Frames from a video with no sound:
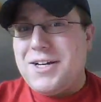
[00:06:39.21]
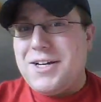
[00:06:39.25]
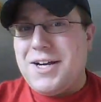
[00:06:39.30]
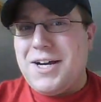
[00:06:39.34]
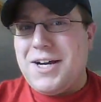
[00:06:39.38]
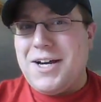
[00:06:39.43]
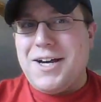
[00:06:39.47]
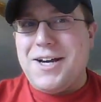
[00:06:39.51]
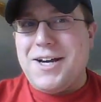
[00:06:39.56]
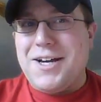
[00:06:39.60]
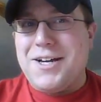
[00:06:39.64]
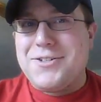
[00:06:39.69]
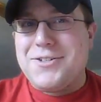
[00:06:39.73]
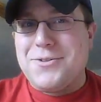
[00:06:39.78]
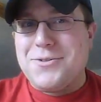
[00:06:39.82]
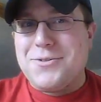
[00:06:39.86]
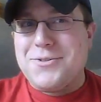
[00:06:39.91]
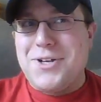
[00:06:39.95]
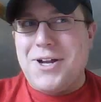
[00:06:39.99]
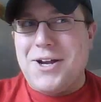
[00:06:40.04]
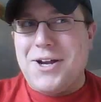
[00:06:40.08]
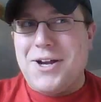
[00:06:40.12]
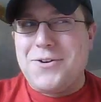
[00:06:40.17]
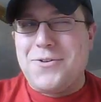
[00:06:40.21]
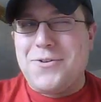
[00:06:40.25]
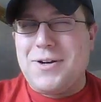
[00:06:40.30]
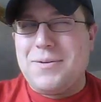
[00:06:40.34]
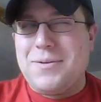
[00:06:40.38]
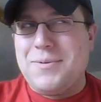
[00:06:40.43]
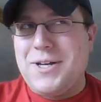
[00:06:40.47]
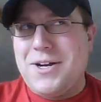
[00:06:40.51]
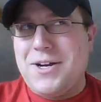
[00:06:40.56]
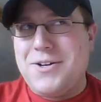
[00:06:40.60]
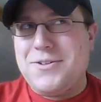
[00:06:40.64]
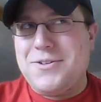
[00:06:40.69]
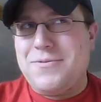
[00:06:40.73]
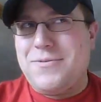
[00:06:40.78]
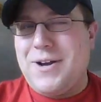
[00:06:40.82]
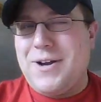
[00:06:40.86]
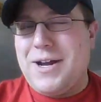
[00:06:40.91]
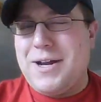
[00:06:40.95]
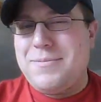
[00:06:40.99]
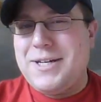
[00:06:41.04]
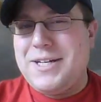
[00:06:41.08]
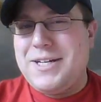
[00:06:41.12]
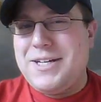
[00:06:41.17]
So it's not incredibly hard to
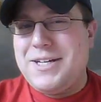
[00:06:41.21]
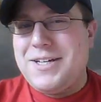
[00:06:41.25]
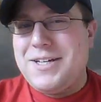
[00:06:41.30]
find me.